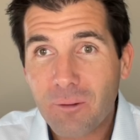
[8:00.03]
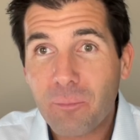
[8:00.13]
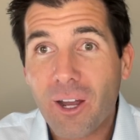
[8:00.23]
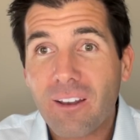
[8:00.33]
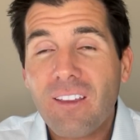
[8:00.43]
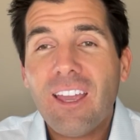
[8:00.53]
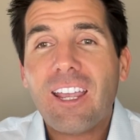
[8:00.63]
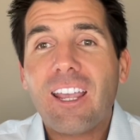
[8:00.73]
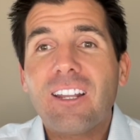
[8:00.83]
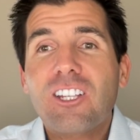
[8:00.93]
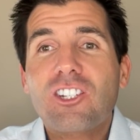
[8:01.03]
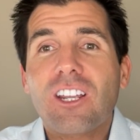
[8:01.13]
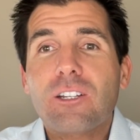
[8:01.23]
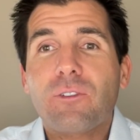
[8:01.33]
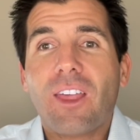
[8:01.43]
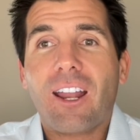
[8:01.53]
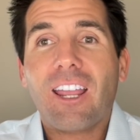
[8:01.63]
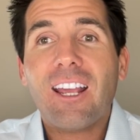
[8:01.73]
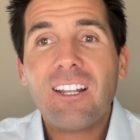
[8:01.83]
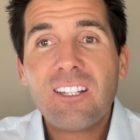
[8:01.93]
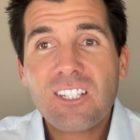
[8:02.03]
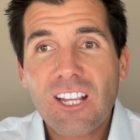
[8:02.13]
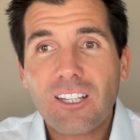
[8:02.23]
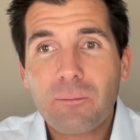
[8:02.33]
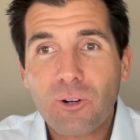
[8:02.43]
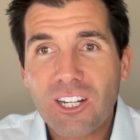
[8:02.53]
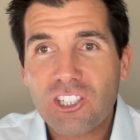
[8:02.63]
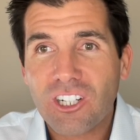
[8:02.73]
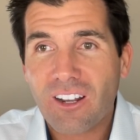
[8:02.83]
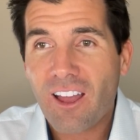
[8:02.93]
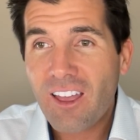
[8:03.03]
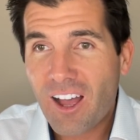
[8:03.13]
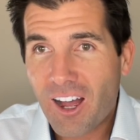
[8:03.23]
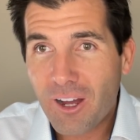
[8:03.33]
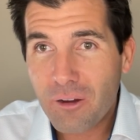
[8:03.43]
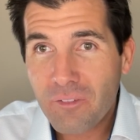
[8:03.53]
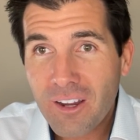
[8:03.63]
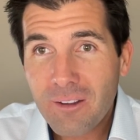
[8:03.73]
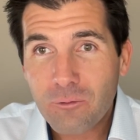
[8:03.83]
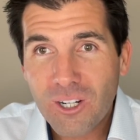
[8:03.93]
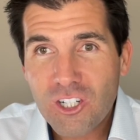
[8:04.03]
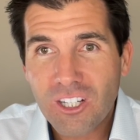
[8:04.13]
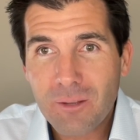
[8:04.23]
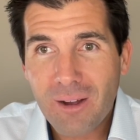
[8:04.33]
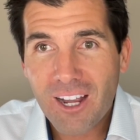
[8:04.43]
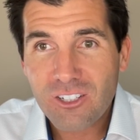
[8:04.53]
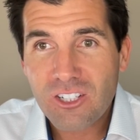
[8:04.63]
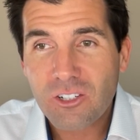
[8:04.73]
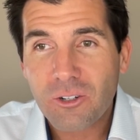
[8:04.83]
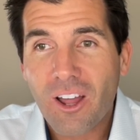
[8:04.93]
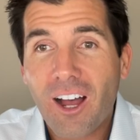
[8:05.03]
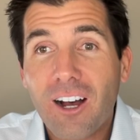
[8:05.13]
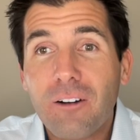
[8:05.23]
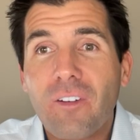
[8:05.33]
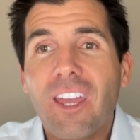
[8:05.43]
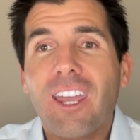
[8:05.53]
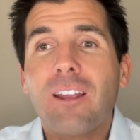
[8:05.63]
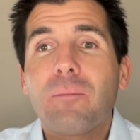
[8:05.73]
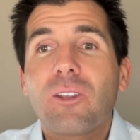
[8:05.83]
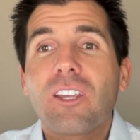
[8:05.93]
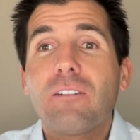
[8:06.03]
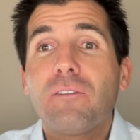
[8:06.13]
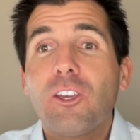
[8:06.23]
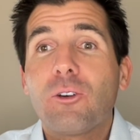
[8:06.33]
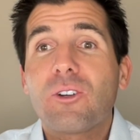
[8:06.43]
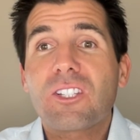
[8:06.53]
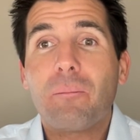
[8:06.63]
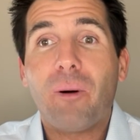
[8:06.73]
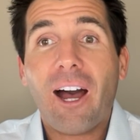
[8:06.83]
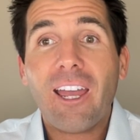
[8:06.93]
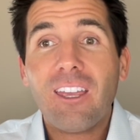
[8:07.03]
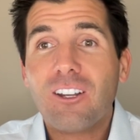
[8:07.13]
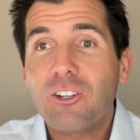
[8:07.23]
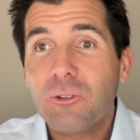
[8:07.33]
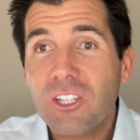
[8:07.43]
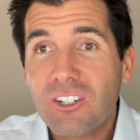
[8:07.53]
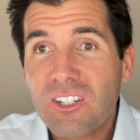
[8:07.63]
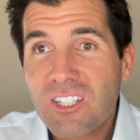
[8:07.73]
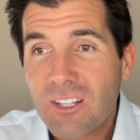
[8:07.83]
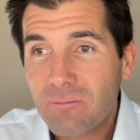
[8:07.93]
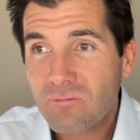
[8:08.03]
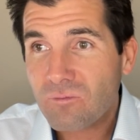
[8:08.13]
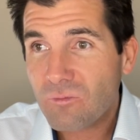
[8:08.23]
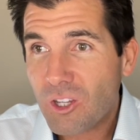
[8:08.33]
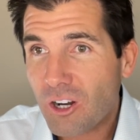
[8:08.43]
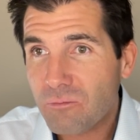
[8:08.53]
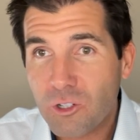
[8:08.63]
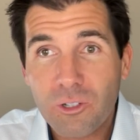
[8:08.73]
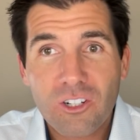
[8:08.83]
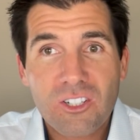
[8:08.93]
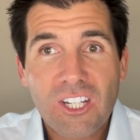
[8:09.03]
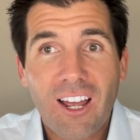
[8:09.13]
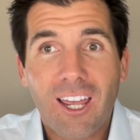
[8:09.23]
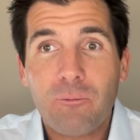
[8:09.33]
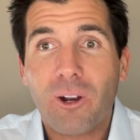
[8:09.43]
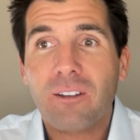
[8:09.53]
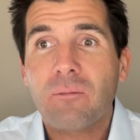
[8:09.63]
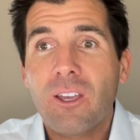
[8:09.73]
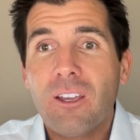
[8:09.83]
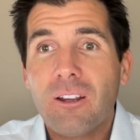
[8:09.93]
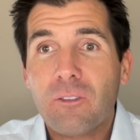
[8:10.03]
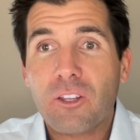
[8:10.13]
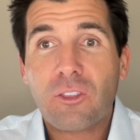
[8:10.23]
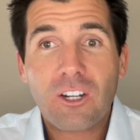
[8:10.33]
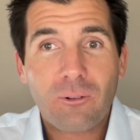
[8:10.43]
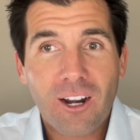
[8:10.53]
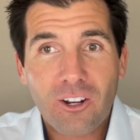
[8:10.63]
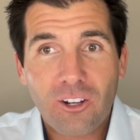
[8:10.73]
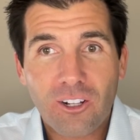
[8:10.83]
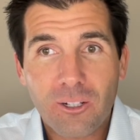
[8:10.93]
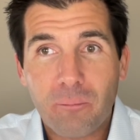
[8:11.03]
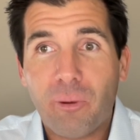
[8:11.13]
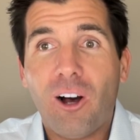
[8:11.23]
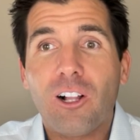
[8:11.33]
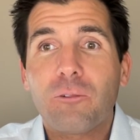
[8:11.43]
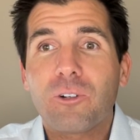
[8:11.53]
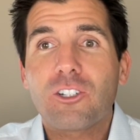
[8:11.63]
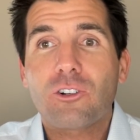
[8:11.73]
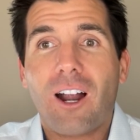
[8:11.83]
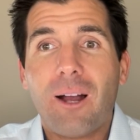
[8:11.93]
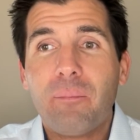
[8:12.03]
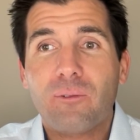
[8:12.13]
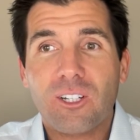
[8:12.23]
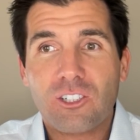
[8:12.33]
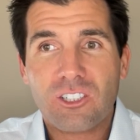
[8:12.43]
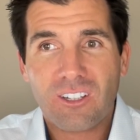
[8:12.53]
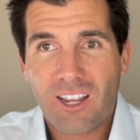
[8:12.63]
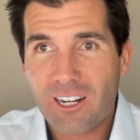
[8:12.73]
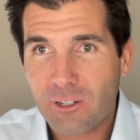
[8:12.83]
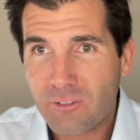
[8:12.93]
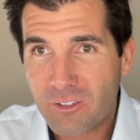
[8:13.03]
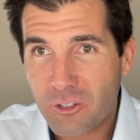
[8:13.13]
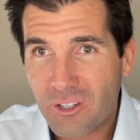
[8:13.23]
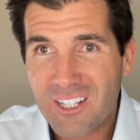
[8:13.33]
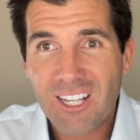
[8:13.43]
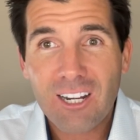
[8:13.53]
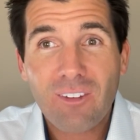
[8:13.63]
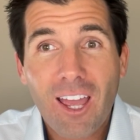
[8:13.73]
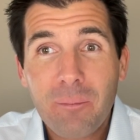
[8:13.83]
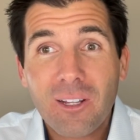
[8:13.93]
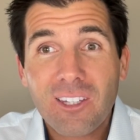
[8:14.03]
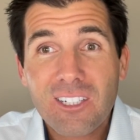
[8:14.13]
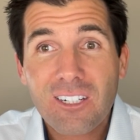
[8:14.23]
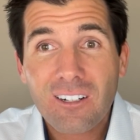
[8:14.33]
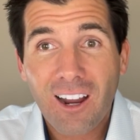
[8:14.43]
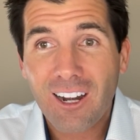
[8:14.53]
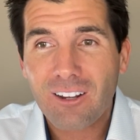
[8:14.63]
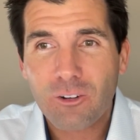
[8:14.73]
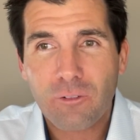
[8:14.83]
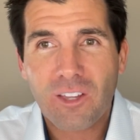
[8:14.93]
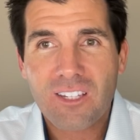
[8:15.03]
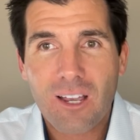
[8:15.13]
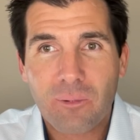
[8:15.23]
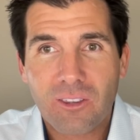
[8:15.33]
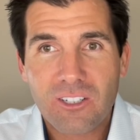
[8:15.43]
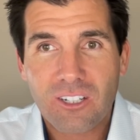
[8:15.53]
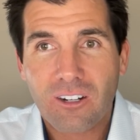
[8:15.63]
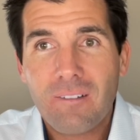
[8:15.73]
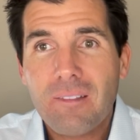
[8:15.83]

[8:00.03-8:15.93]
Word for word: But in exchange for that, in celebration of reaching the milestone of 8 million views by New Year's you know New Year's time when the theoretical ball would drop, which I don't even is that even happening this year? I don't even know if that's happening this year.